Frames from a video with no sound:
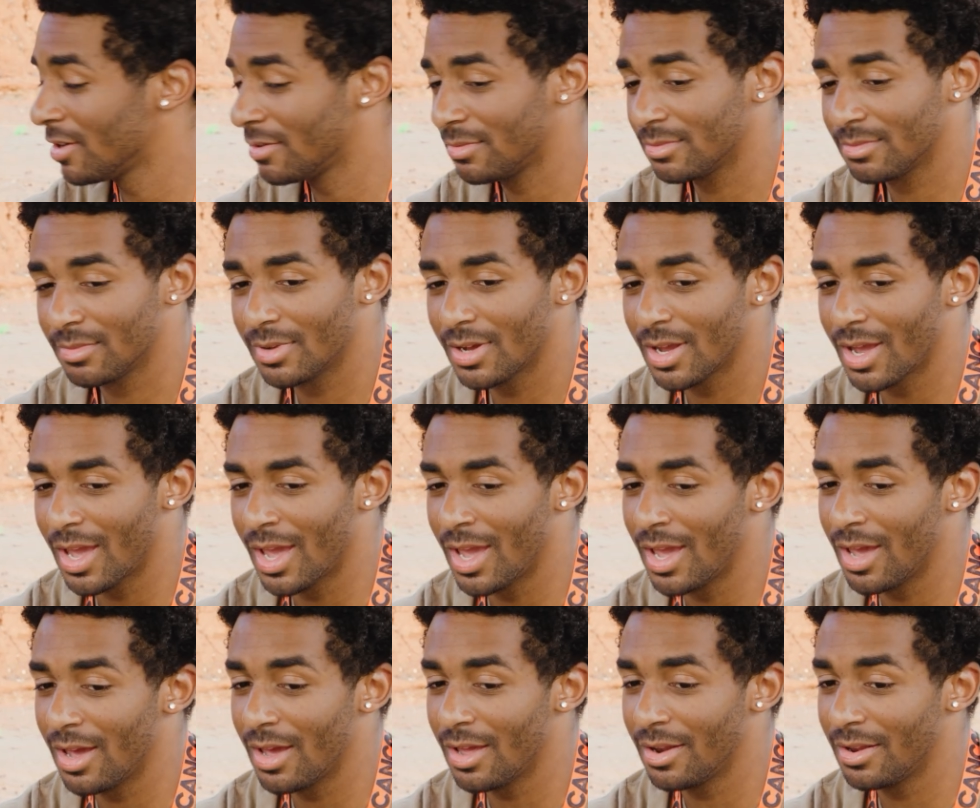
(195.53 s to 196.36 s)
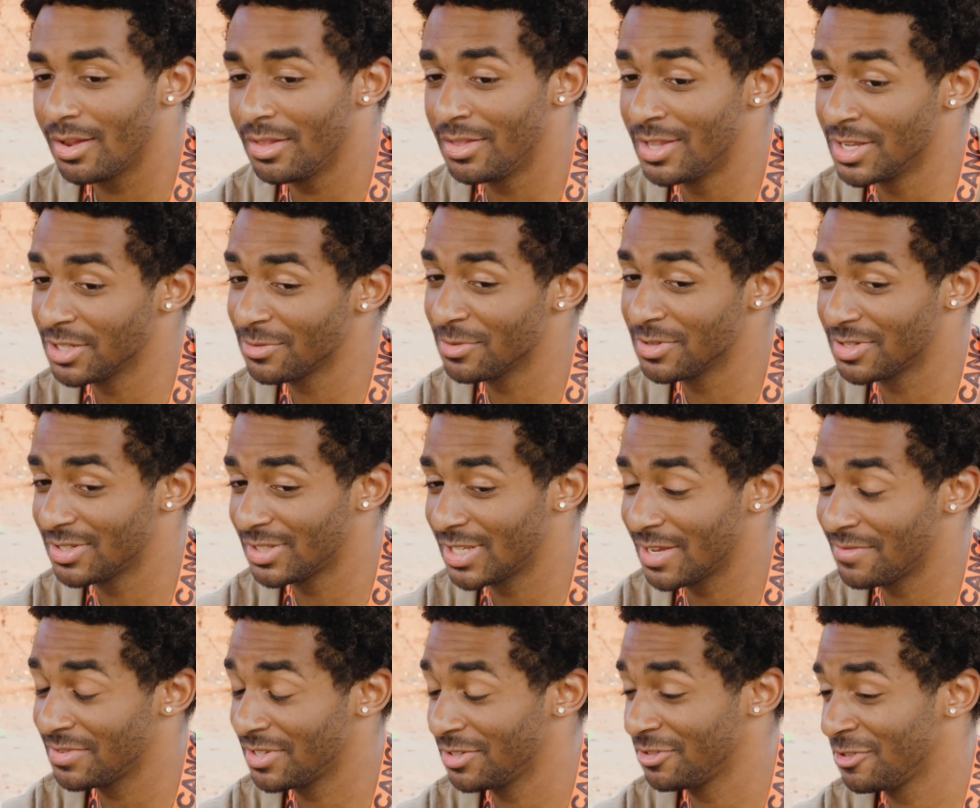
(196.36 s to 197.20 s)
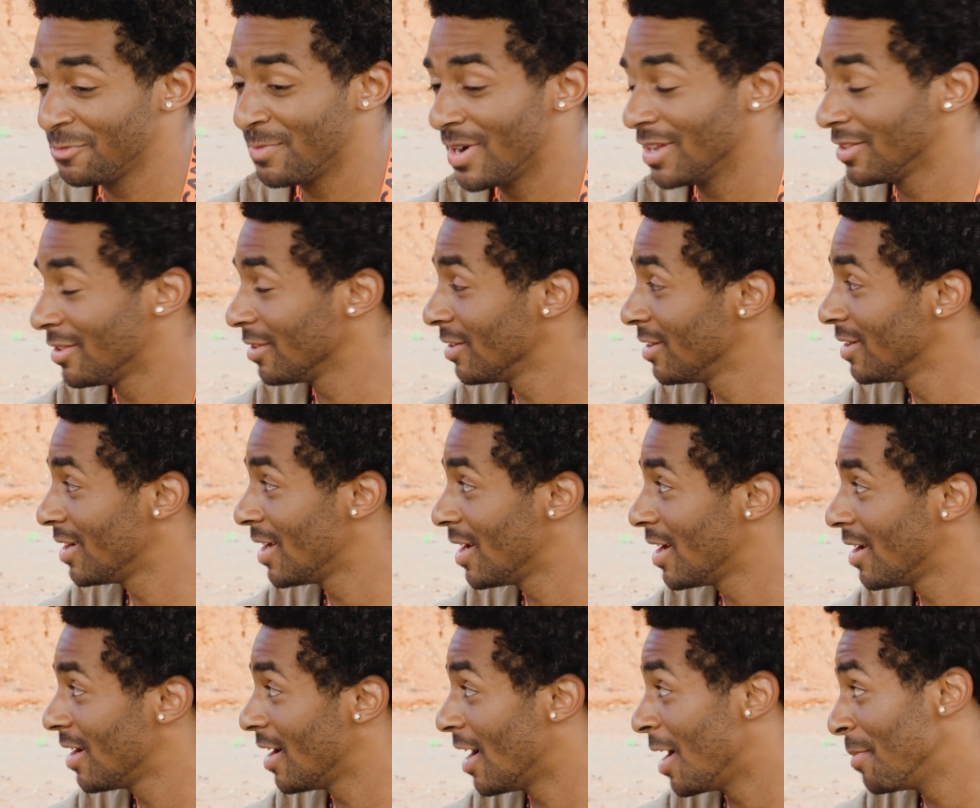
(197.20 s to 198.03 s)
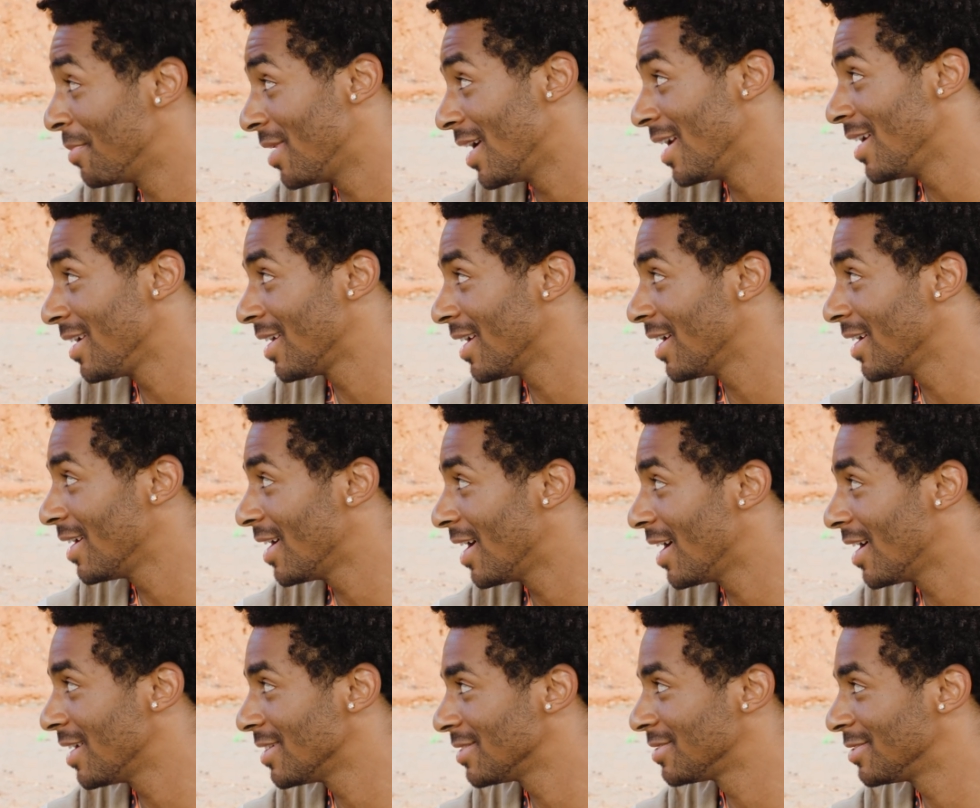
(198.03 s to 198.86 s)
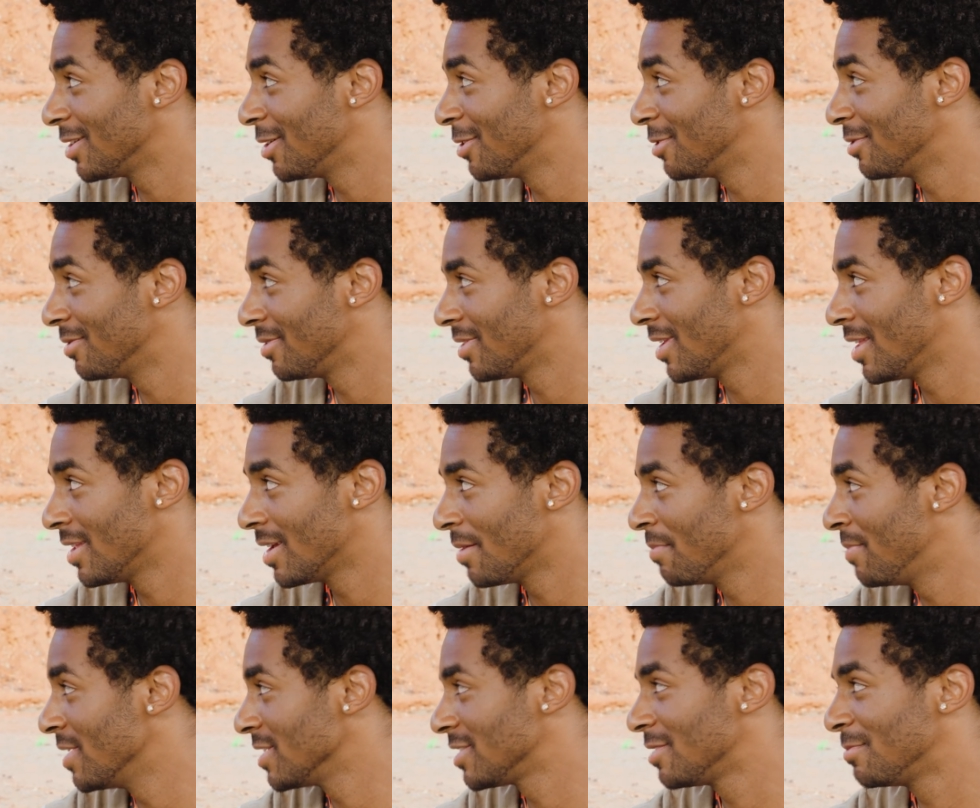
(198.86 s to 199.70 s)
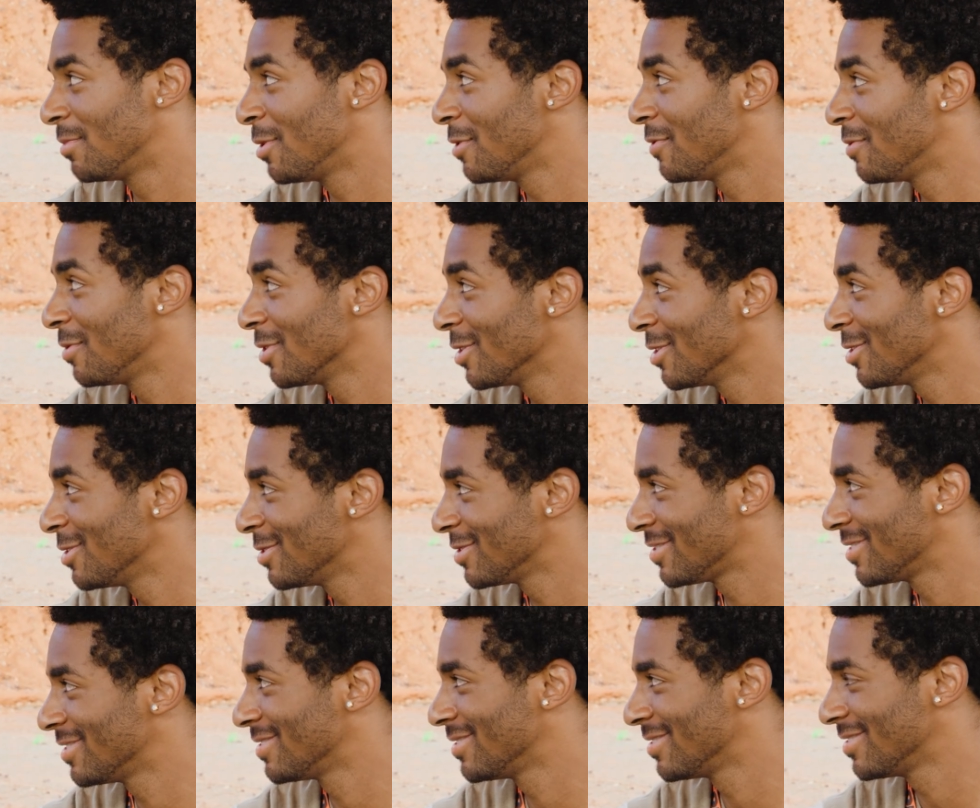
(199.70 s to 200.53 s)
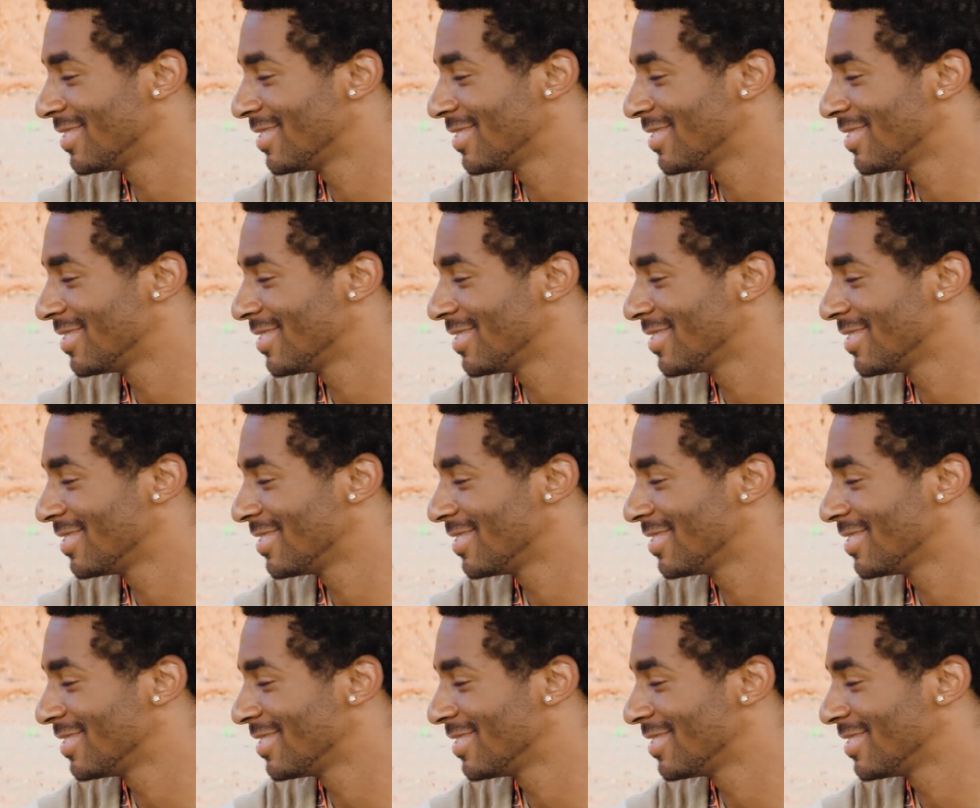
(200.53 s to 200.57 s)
up, and this one's a 7.62 by 39. I'm an AK guy, so best of both worlds. All